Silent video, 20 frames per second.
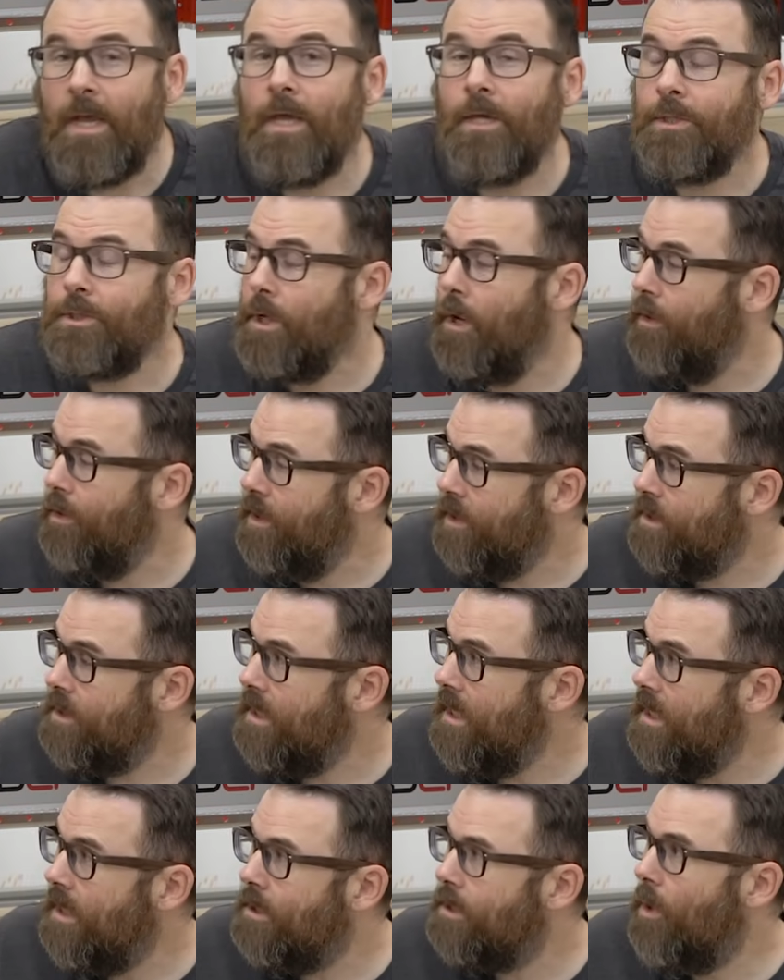So this
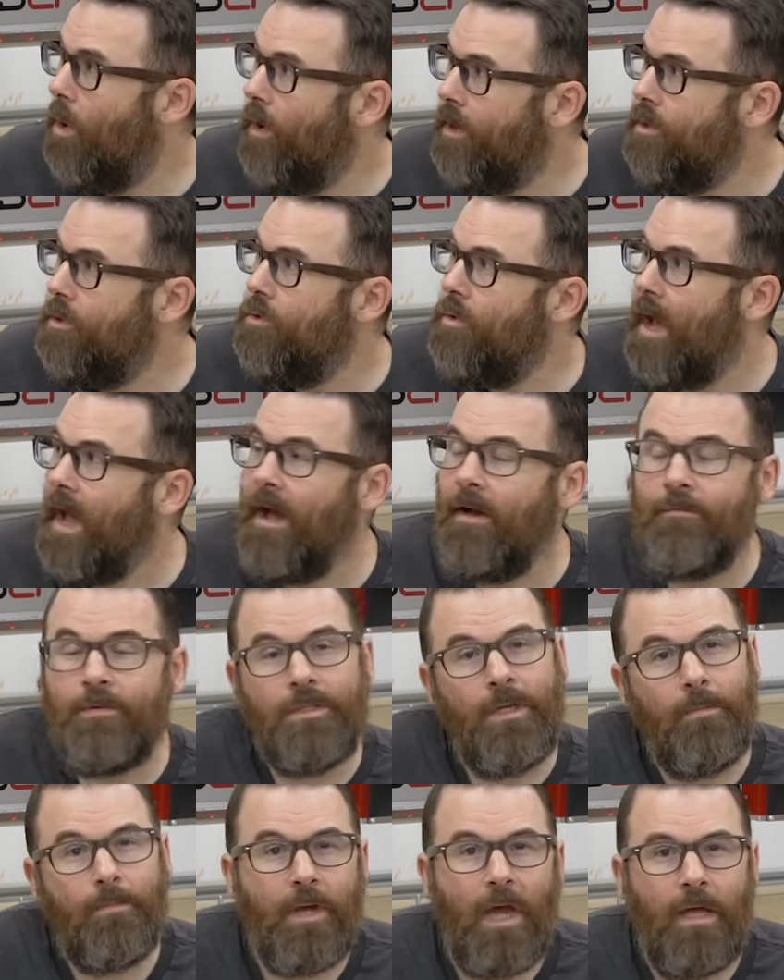is going to have
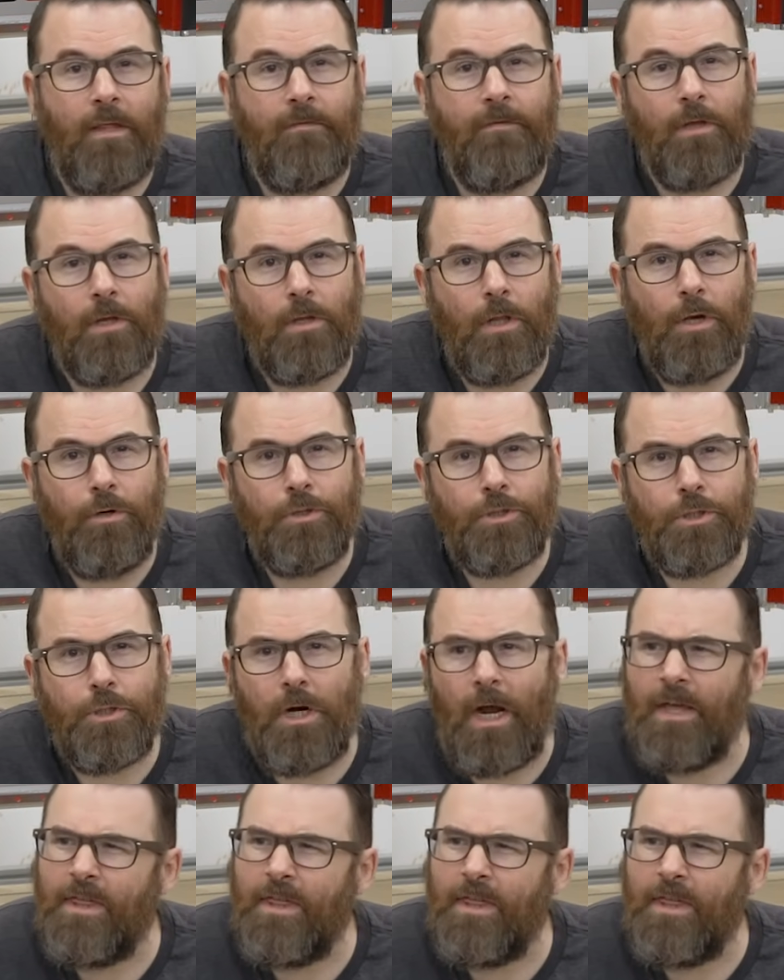some kind of enclosure.